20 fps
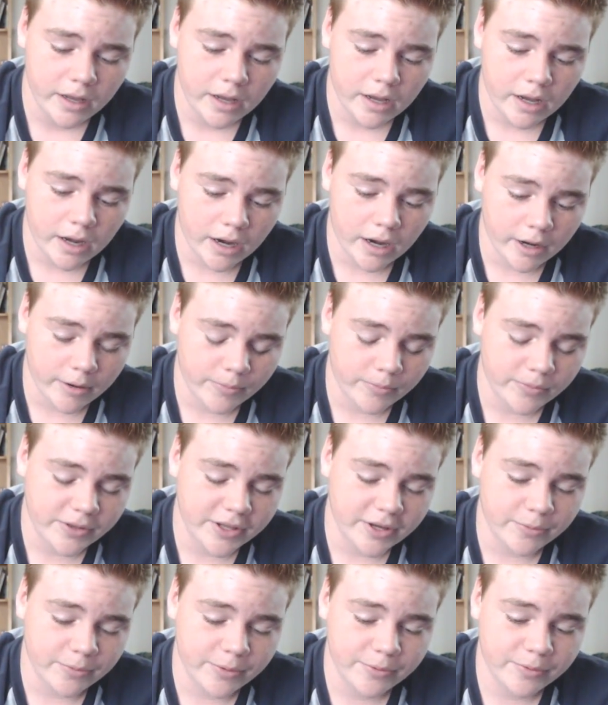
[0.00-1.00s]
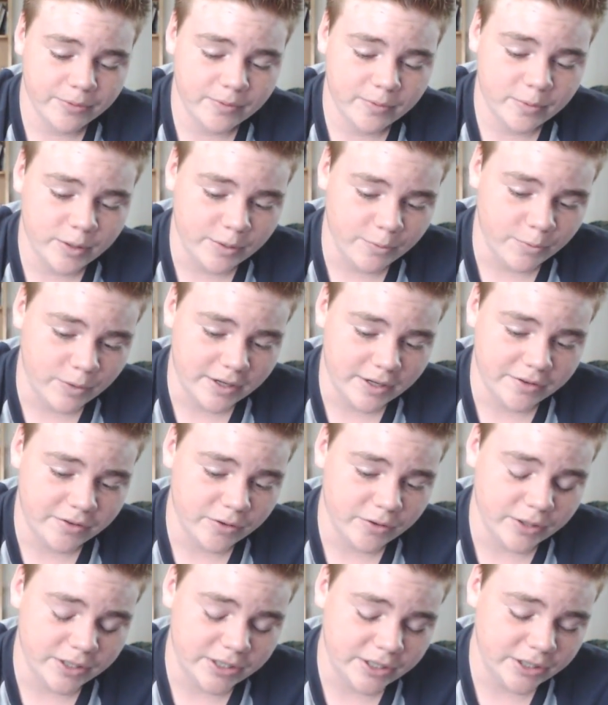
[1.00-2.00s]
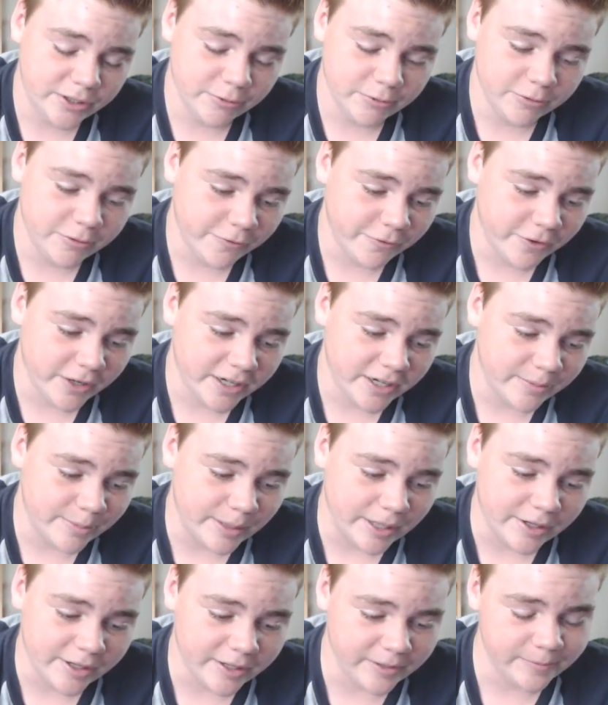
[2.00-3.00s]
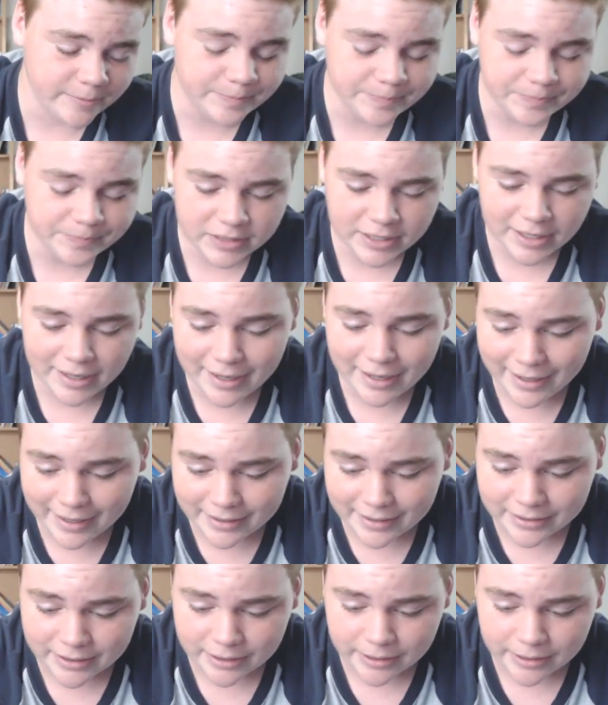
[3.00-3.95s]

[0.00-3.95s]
we went into a huge fight about it, and